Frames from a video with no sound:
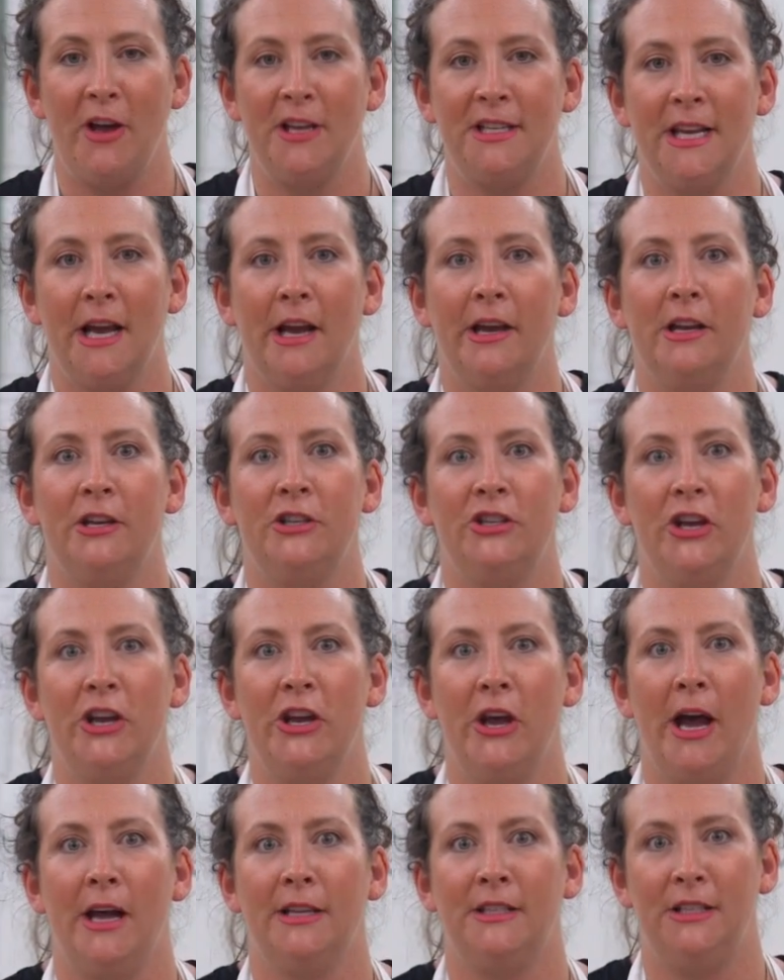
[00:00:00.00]
first thing I'm going to show
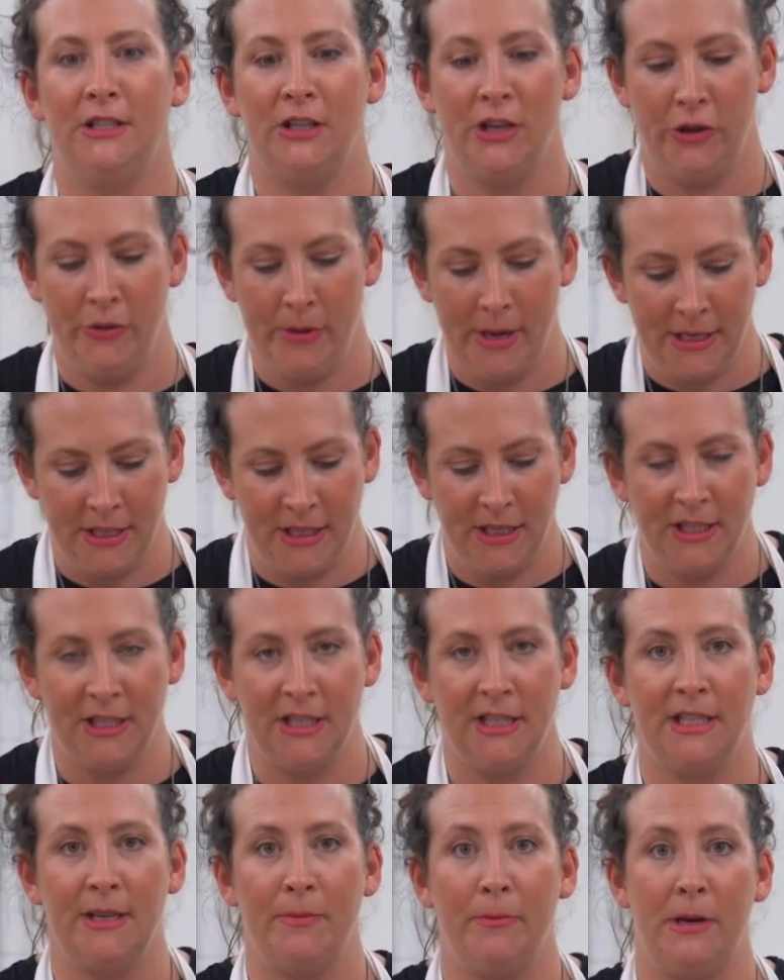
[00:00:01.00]
you how to do is
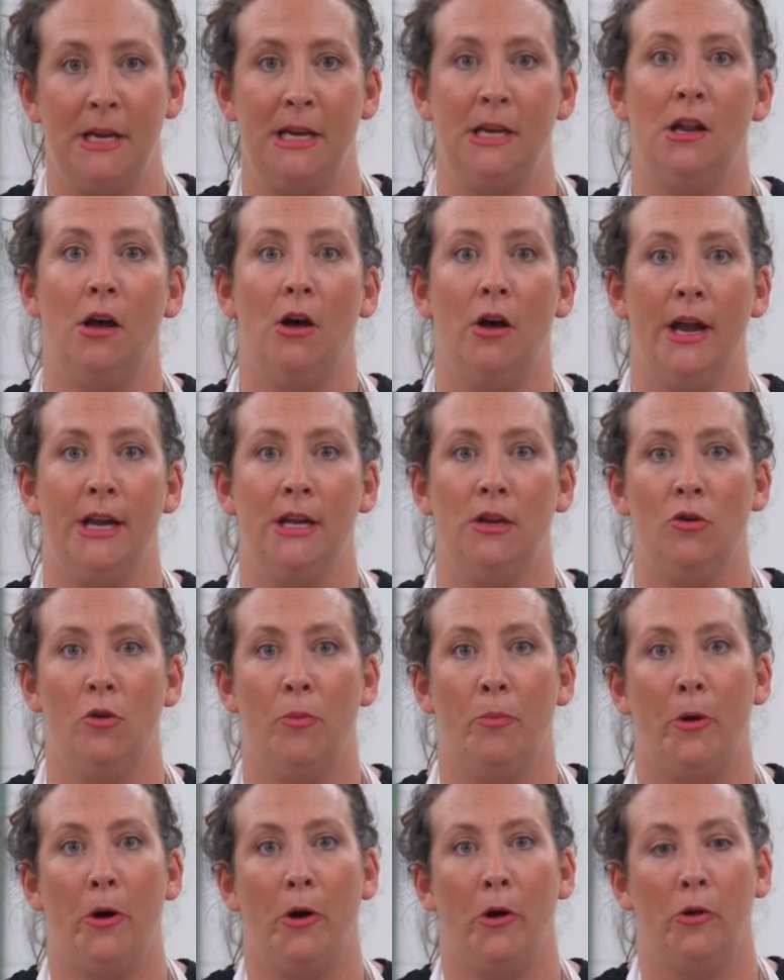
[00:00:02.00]
just to simply line
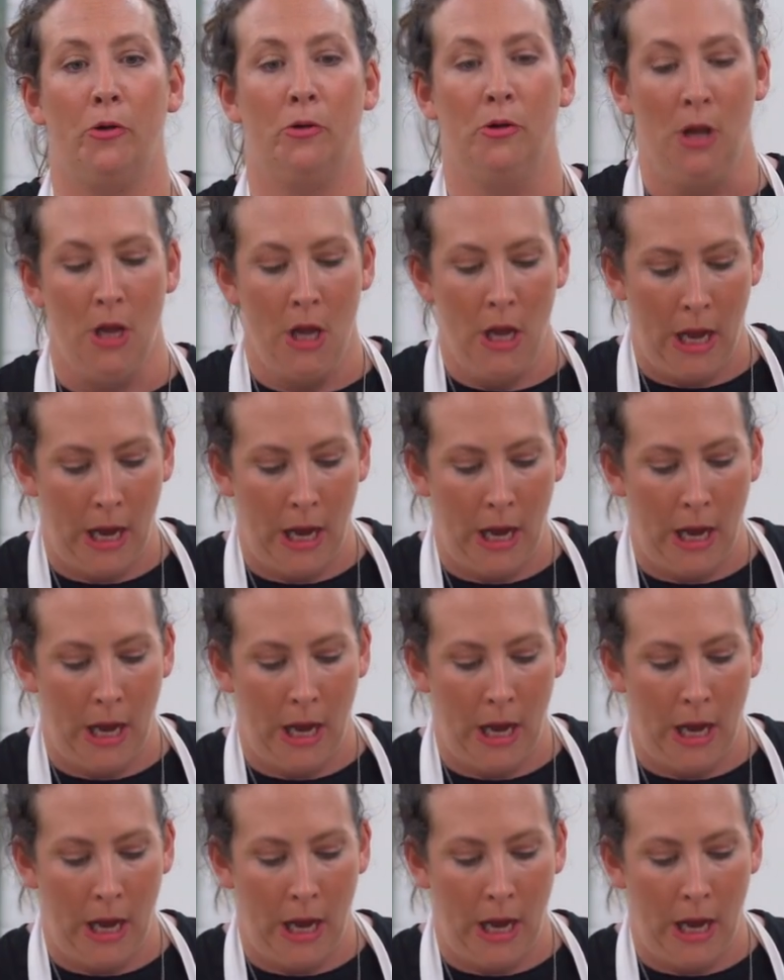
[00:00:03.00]
your bowl.